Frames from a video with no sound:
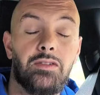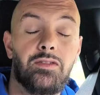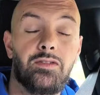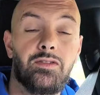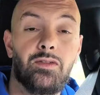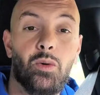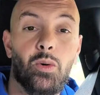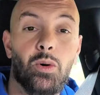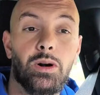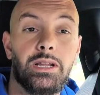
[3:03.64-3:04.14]

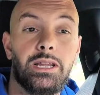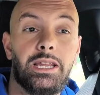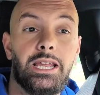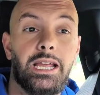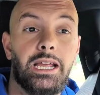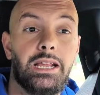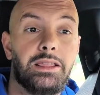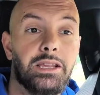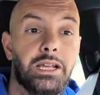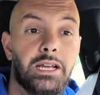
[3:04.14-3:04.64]

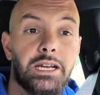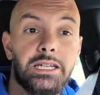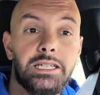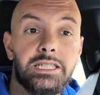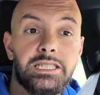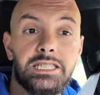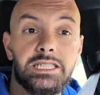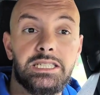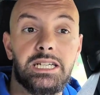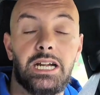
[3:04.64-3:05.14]
14th
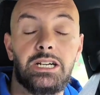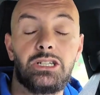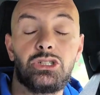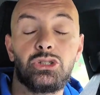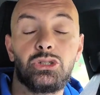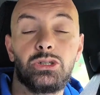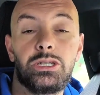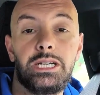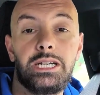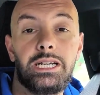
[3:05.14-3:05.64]

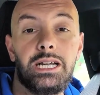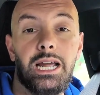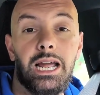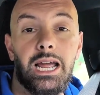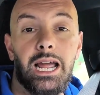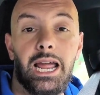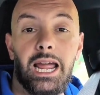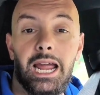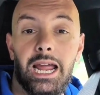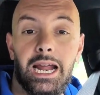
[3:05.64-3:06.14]
century,
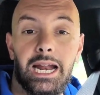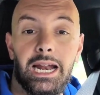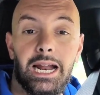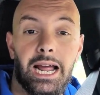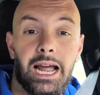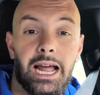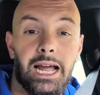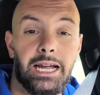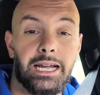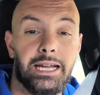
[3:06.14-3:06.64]
and
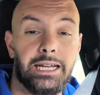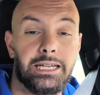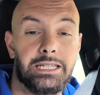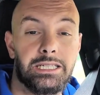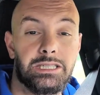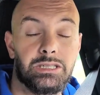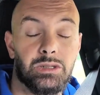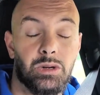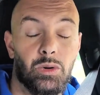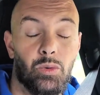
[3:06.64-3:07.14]

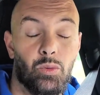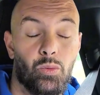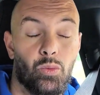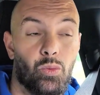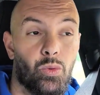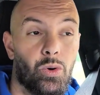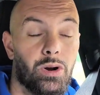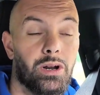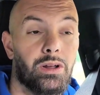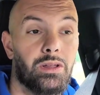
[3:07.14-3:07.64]
is
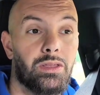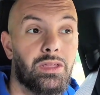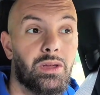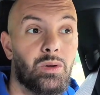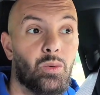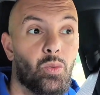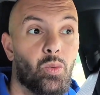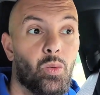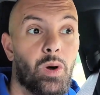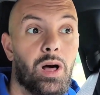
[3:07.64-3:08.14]
one of the
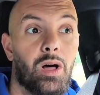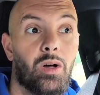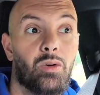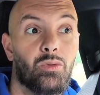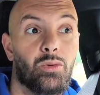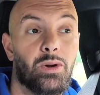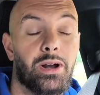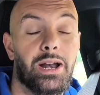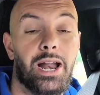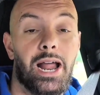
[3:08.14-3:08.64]

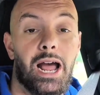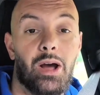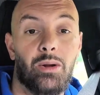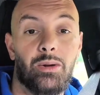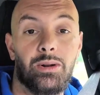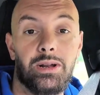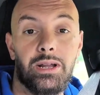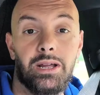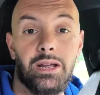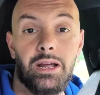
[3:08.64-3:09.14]

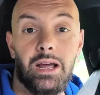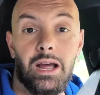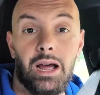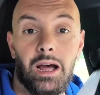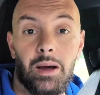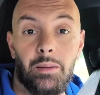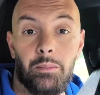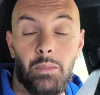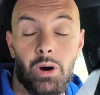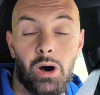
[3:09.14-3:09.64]
well-renowned
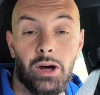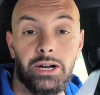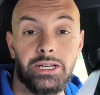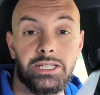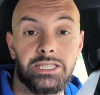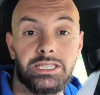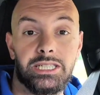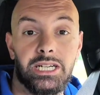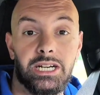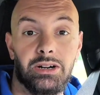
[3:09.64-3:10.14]

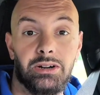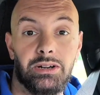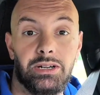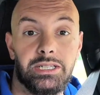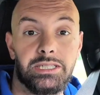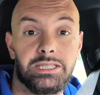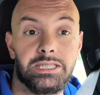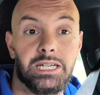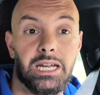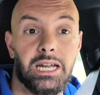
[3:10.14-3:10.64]

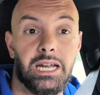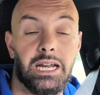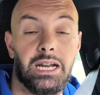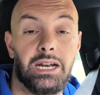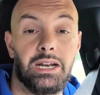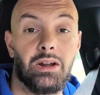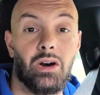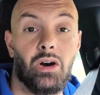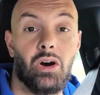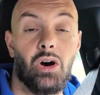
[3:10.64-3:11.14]
monasteries
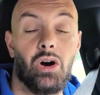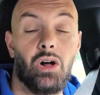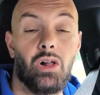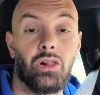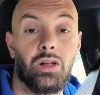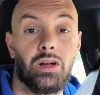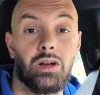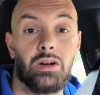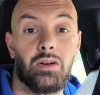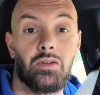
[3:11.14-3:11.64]
in
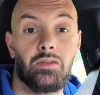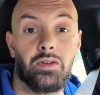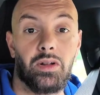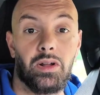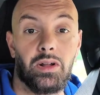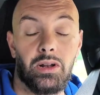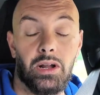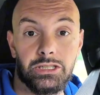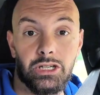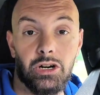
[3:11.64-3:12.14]
all of
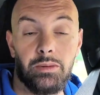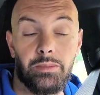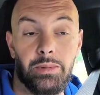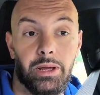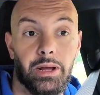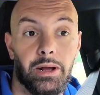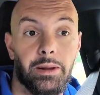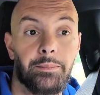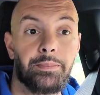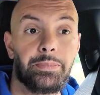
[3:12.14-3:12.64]

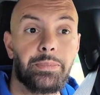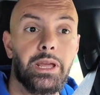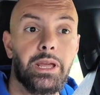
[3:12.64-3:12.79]
Serbia.